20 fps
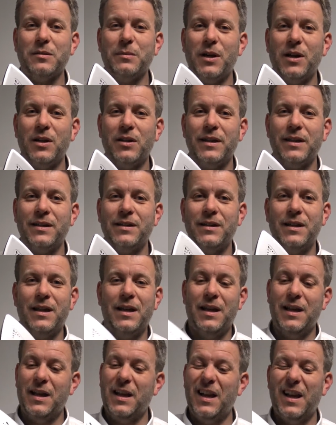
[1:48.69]
market,
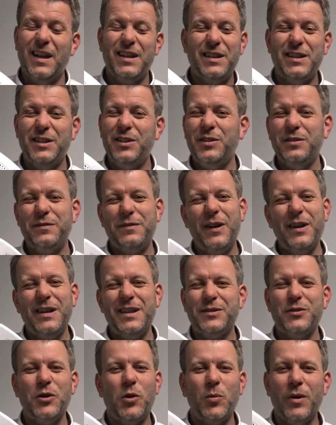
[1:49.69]
and you just find
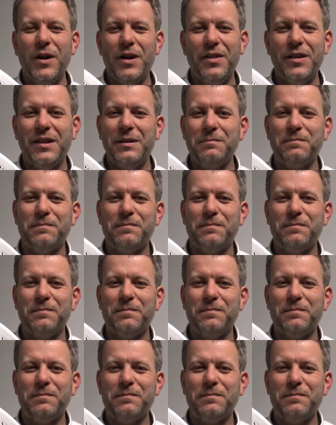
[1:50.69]
it's not worth it.